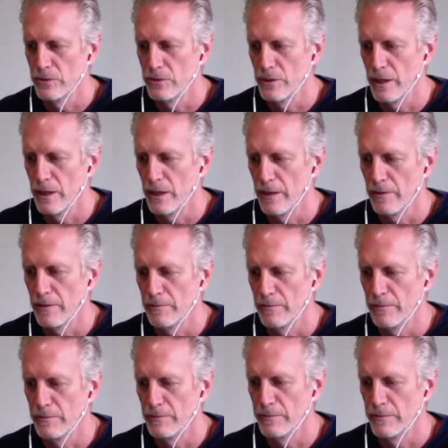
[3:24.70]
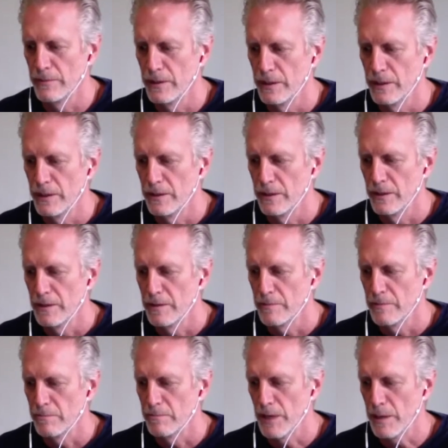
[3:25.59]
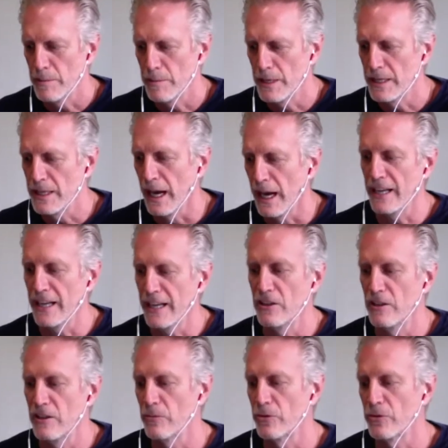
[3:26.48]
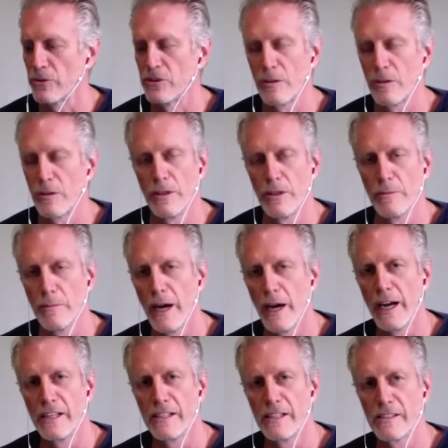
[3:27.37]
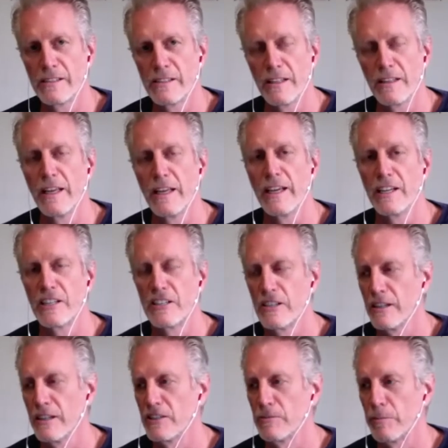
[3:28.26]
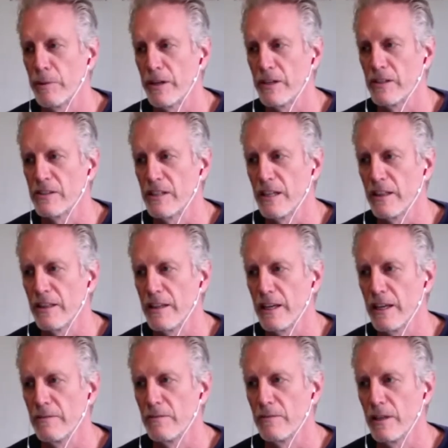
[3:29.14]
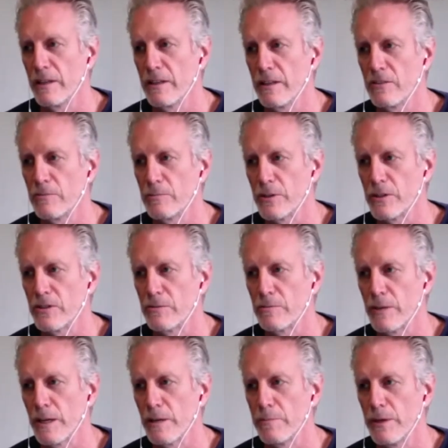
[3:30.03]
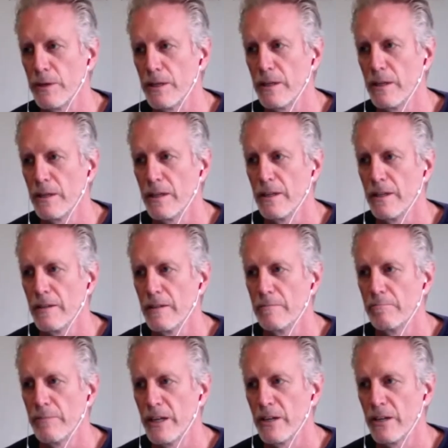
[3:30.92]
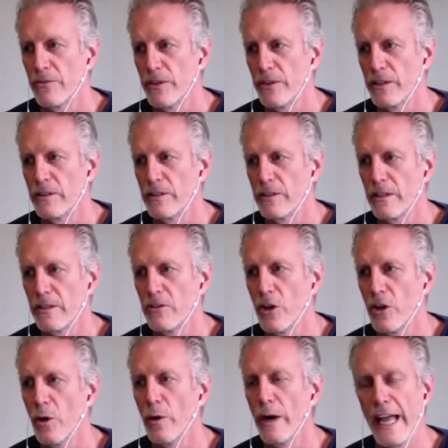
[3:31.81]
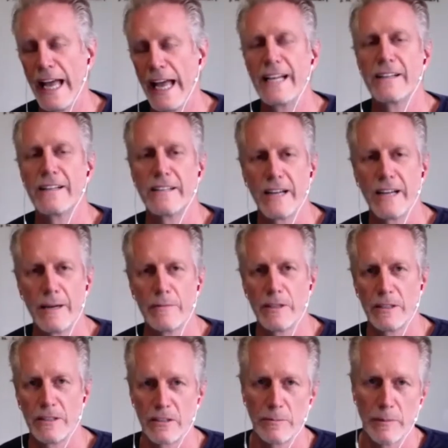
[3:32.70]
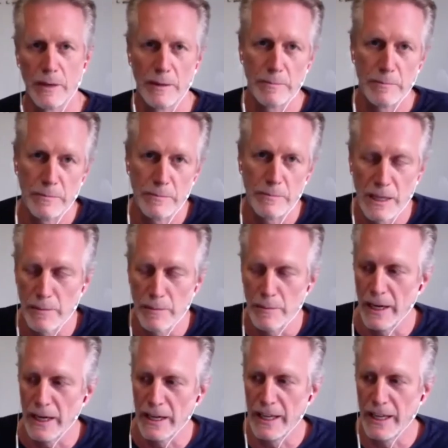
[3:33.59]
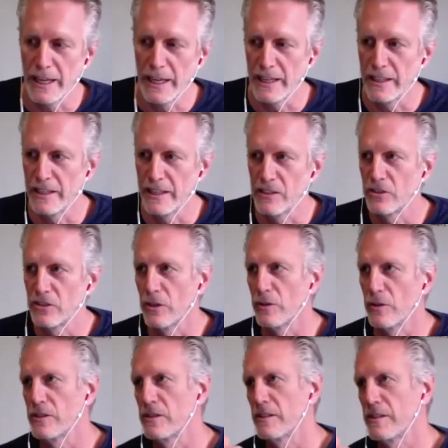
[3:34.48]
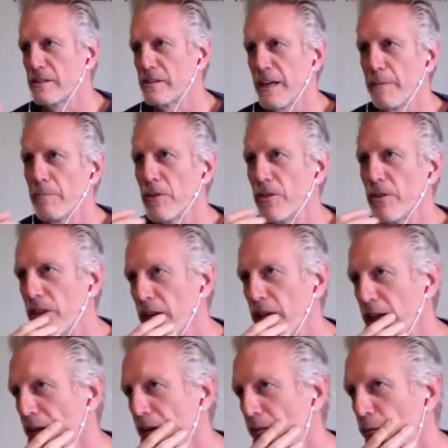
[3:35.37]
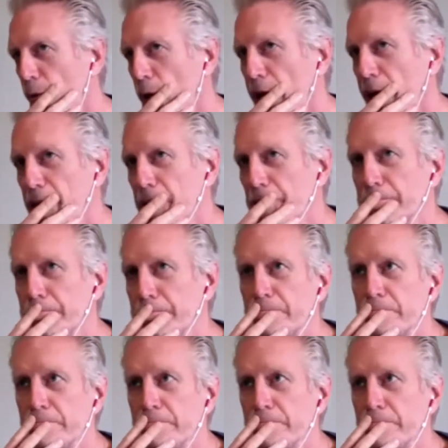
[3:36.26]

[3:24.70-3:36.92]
um, maybe guide them through some of the minds that they experience that they that this person might be benefit to know ahead of time that they might they might hit and so it's this type of thing of where